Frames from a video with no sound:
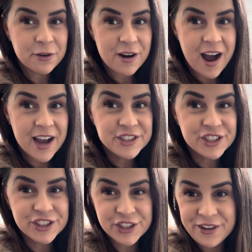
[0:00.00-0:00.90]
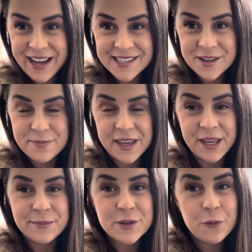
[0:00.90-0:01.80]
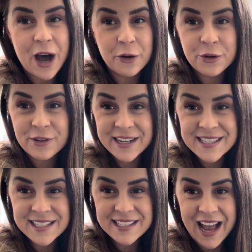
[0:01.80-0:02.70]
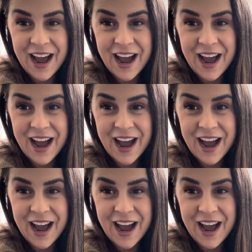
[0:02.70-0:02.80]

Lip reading: garage to show you guys the beams while Chris is